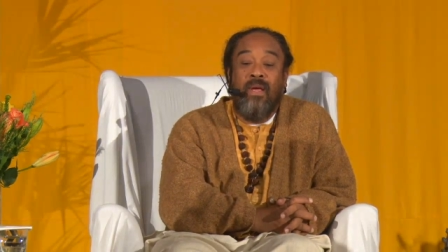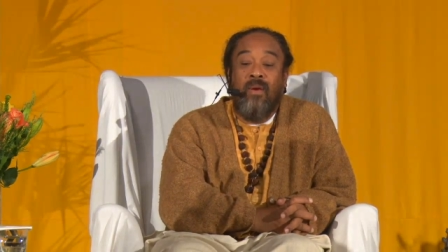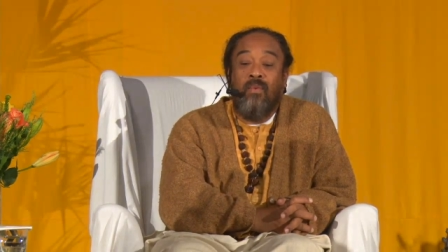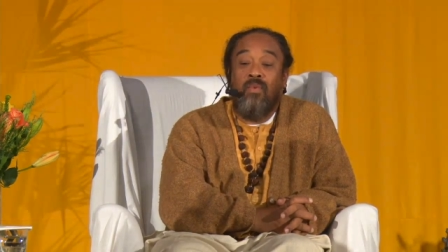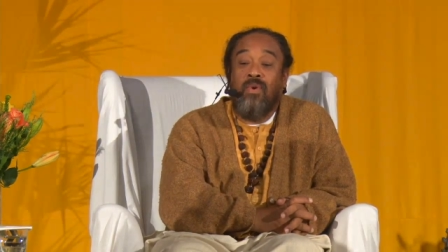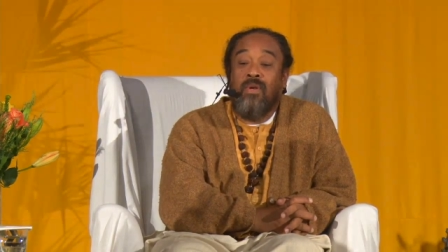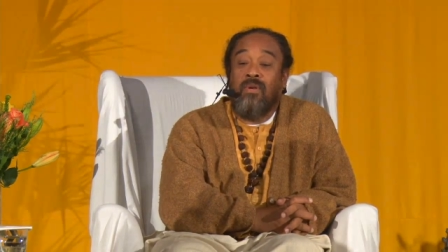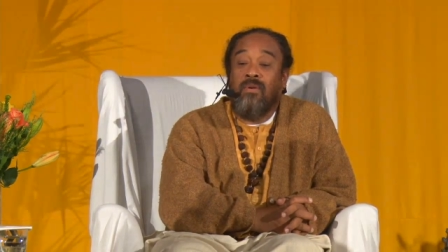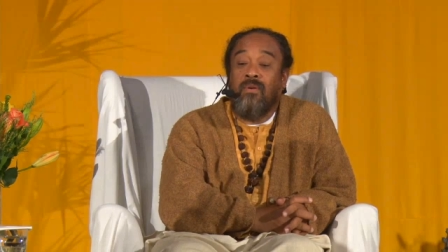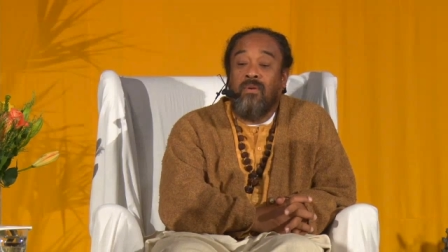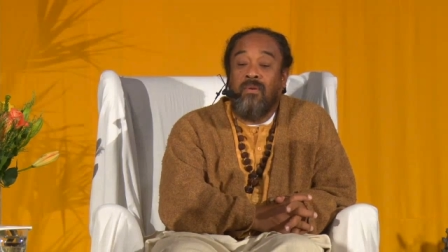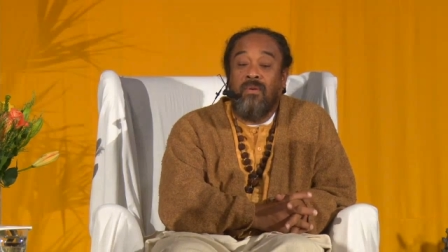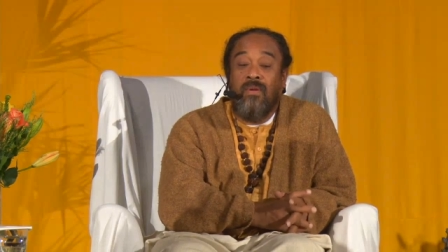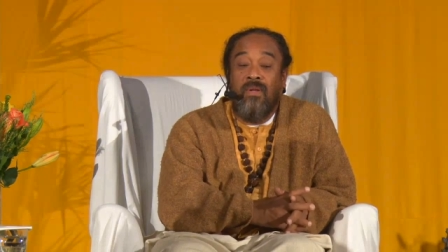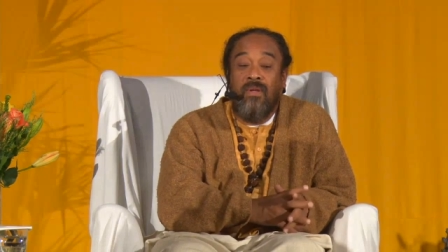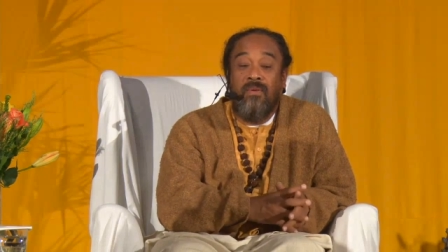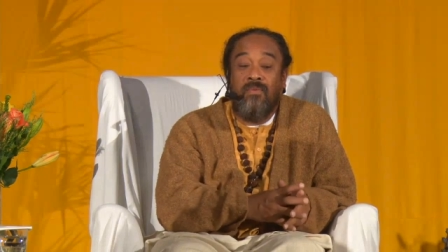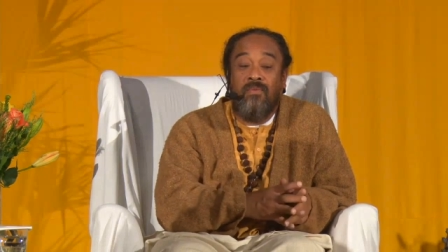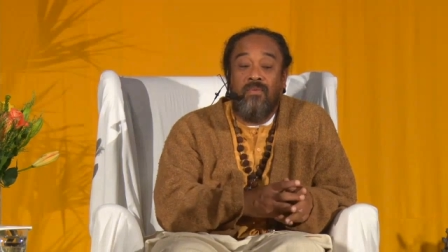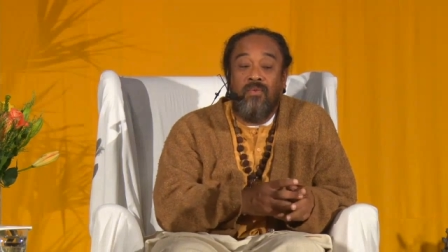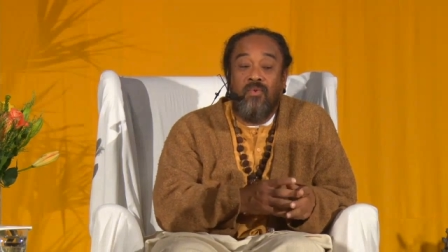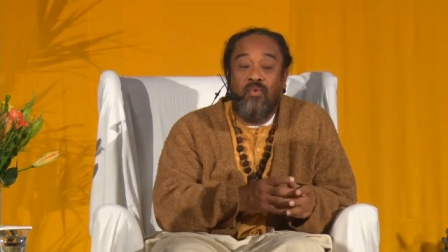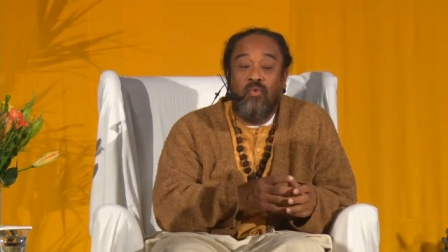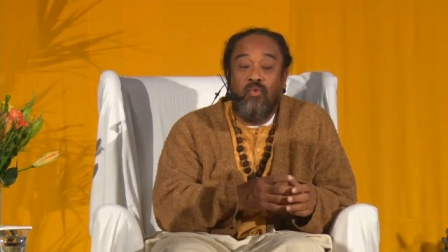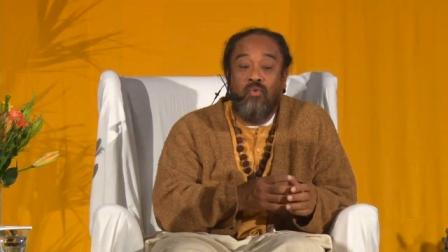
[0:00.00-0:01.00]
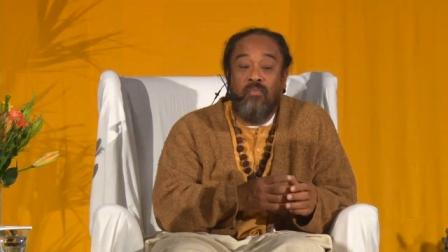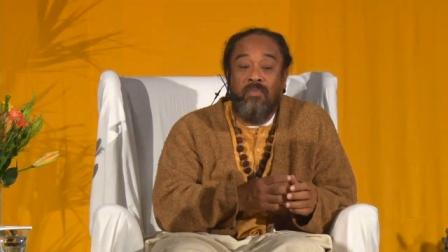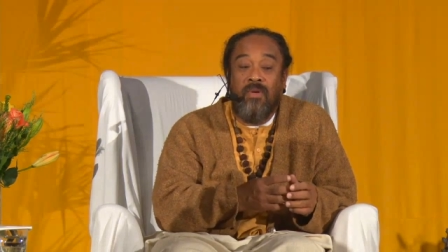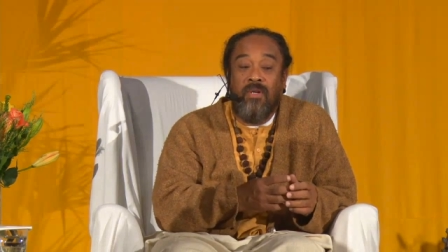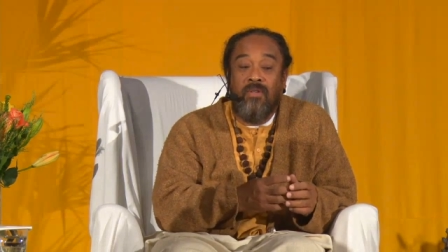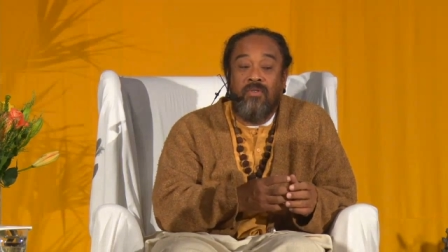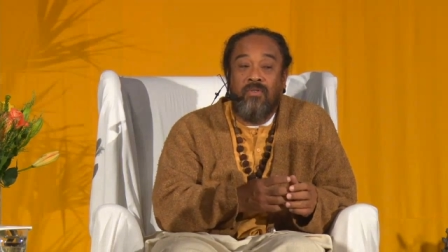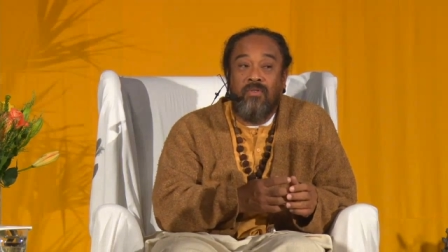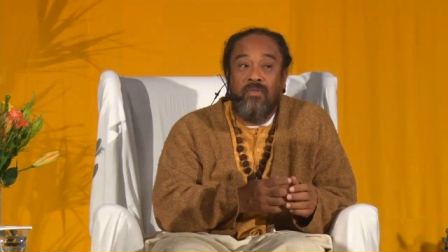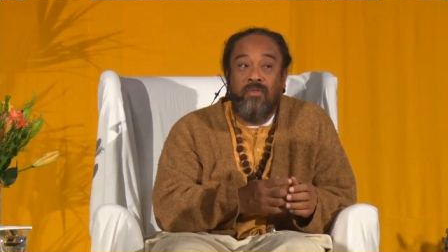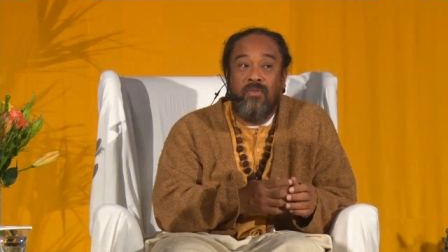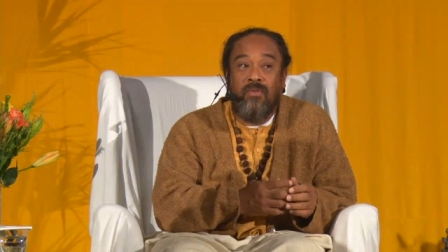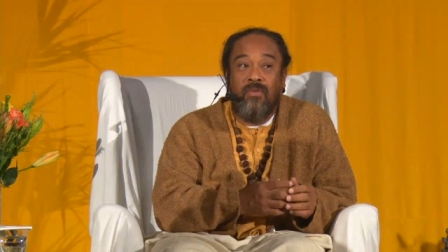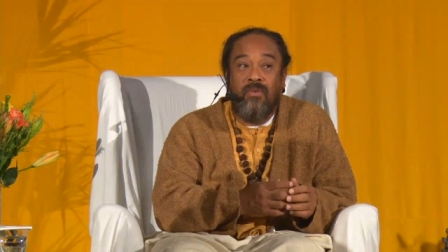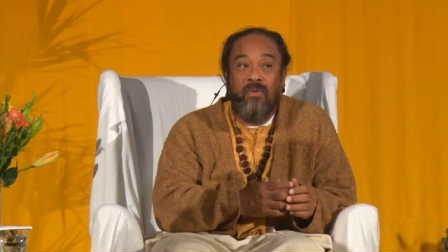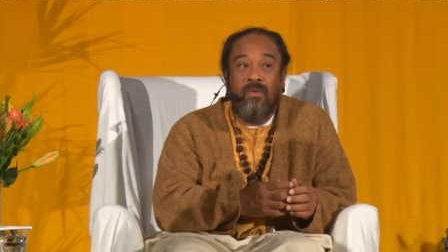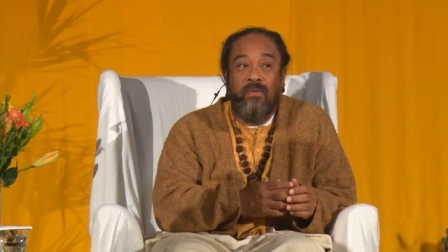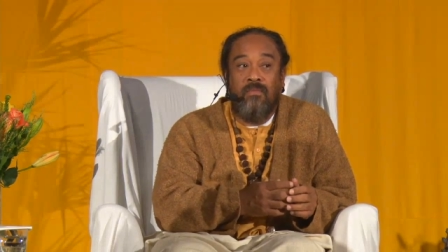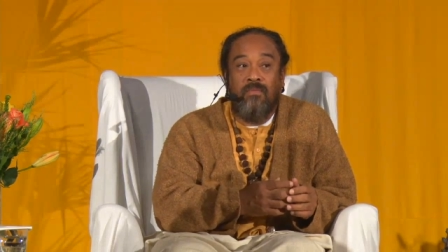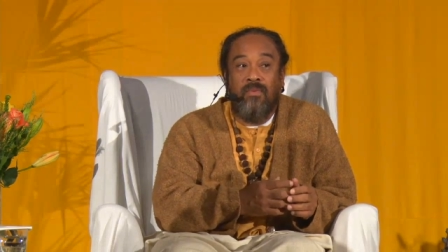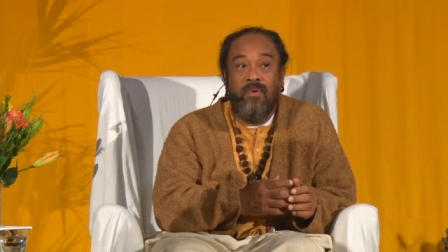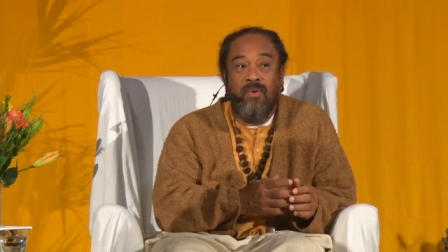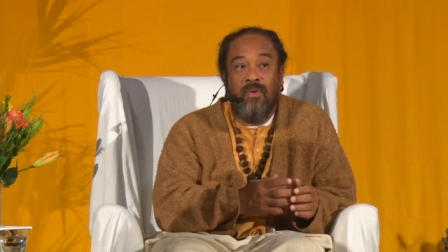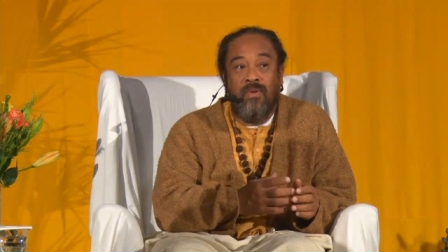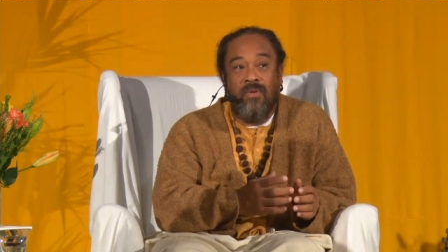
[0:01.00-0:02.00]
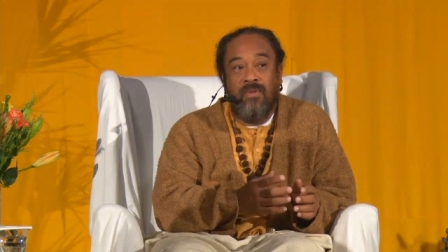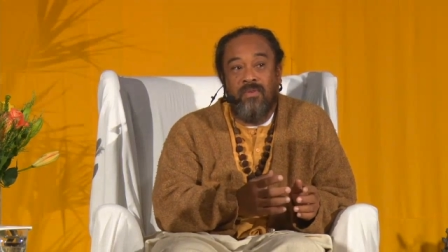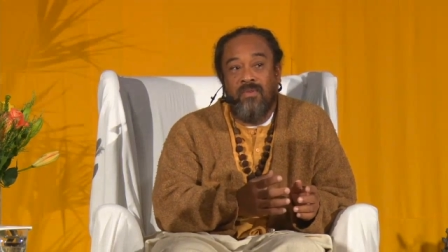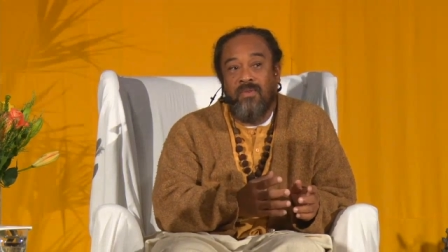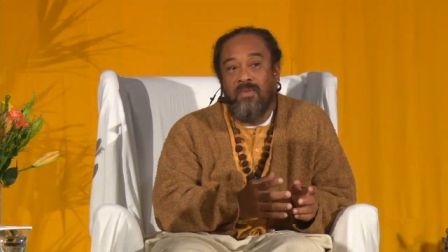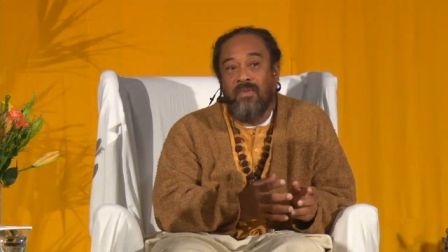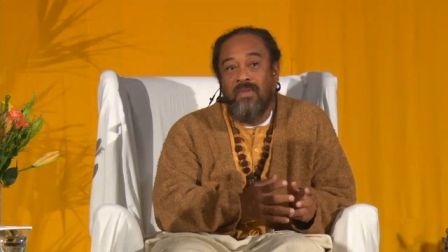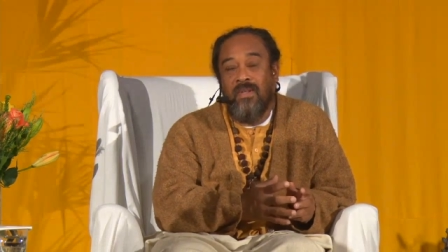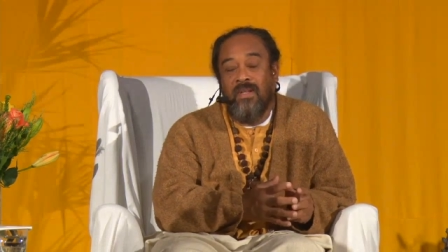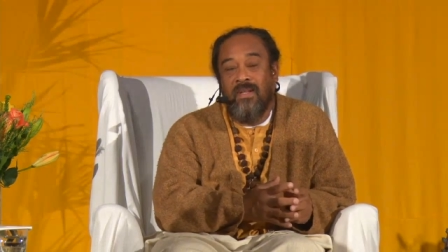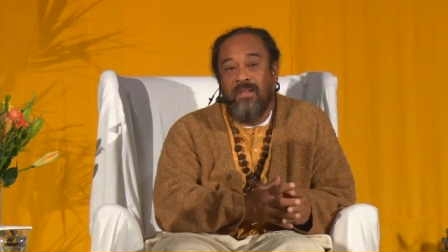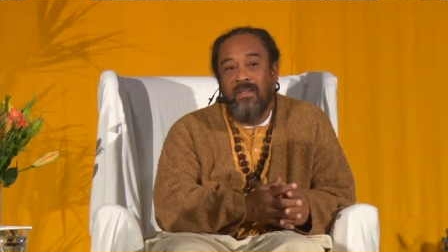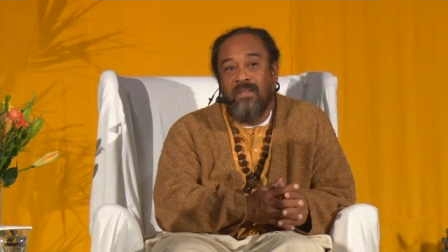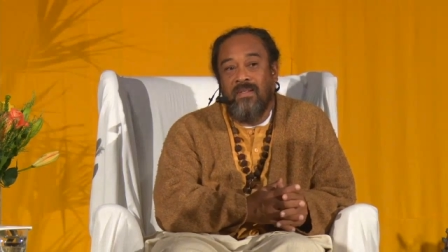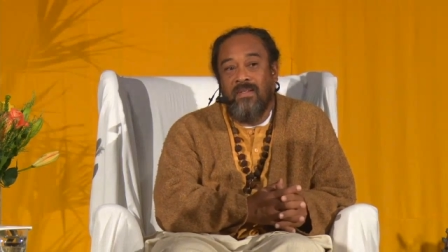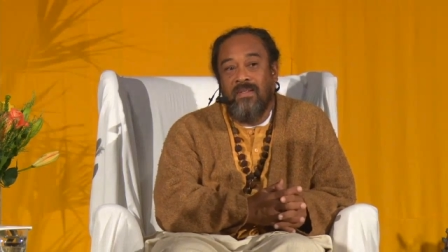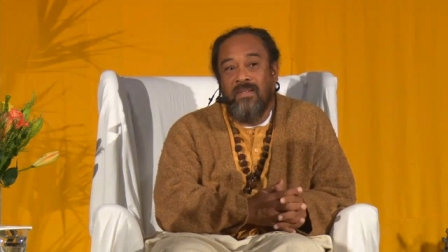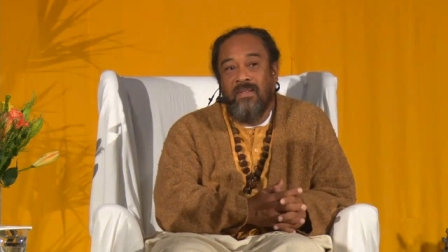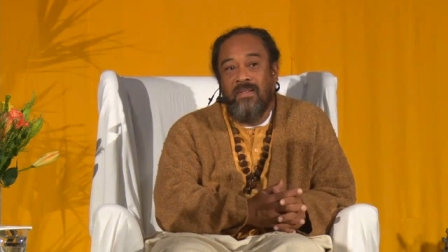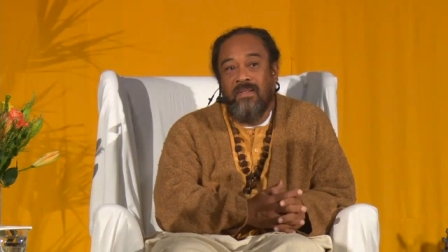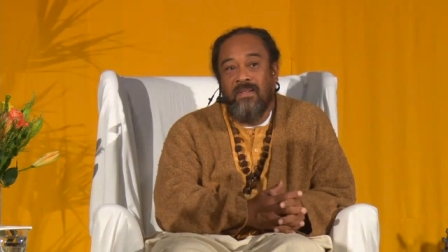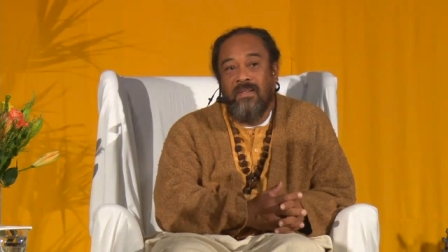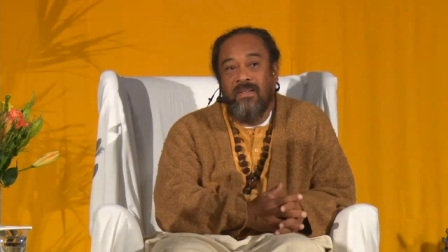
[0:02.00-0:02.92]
I would not give too much importance to that.